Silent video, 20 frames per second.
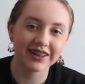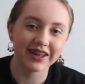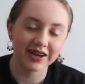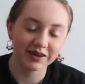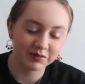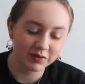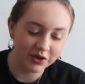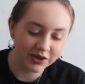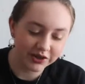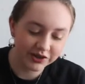that
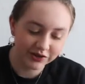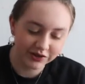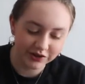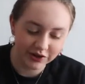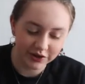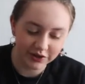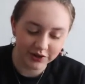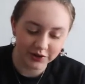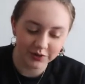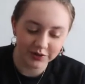I'm going to
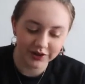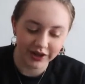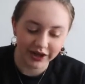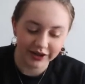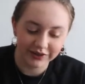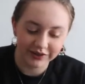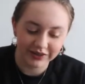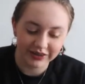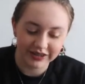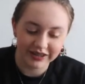show you is
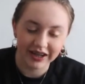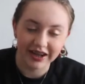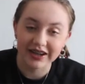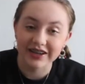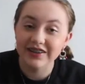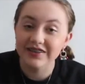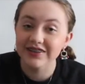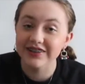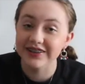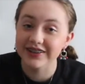actually
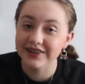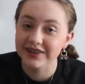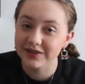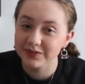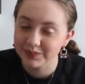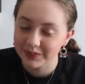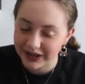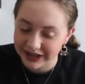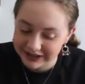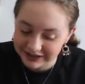kind of
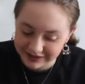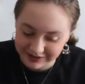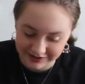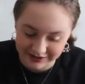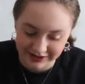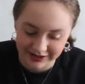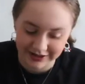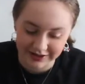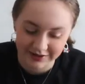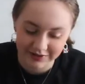
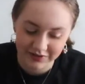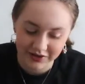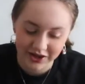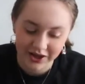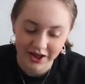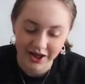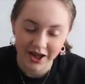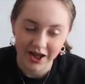expensive,